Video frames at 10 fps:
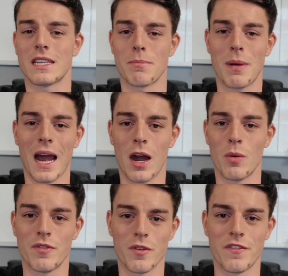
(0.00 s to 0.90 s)
is a
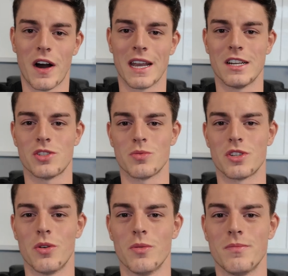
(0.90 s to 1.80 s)
powerful financial
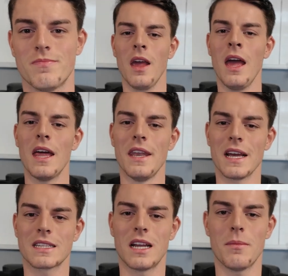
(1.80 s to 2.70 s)
tool. Next